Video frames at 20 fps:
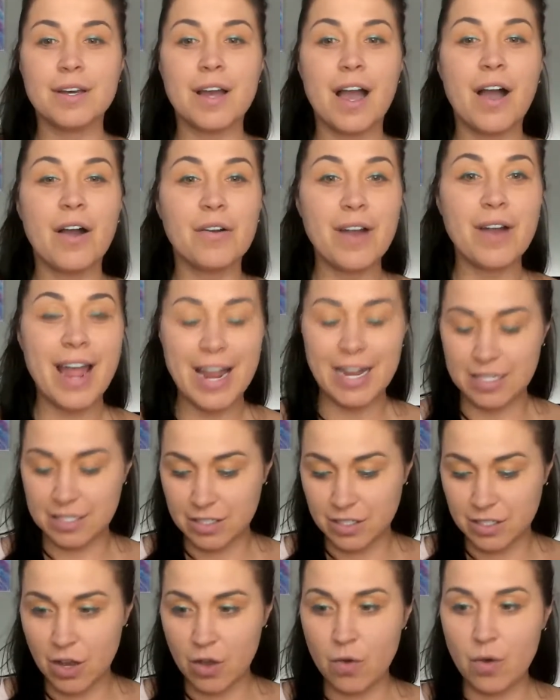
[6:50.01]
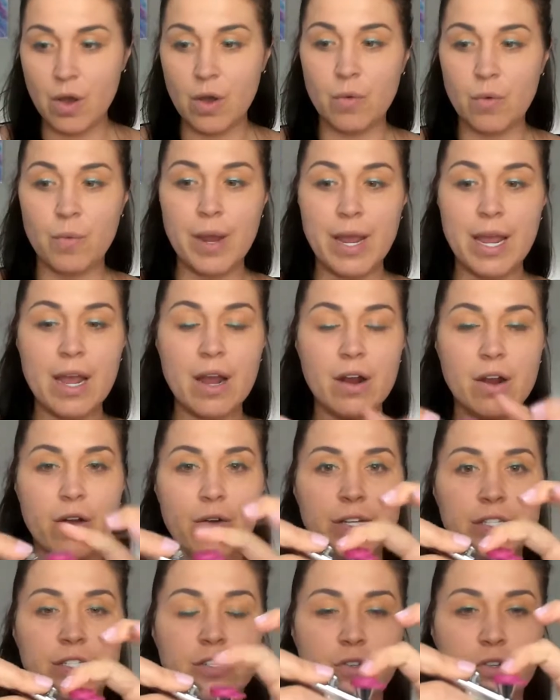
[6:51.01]
All right. So we are
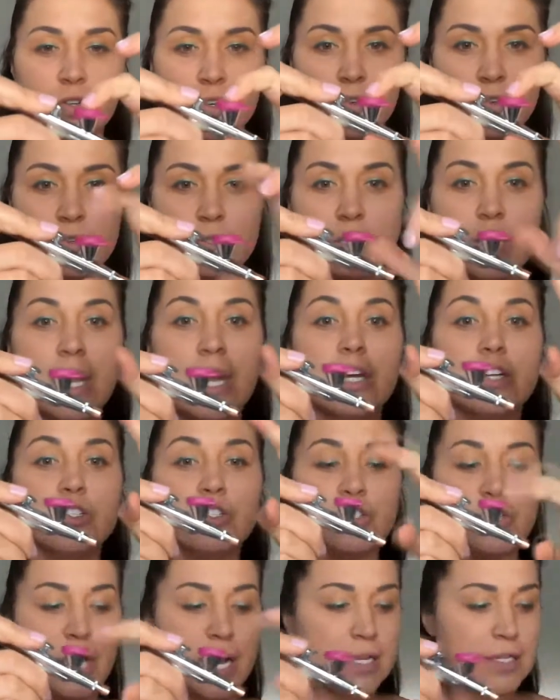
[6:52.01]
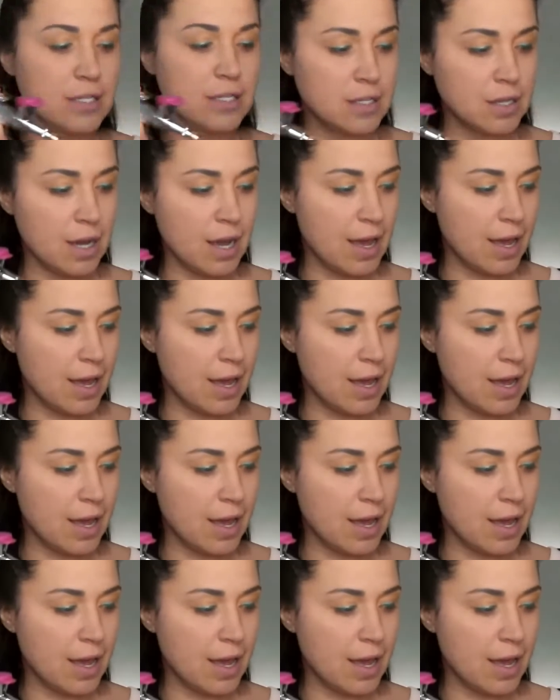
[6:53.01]
going to use just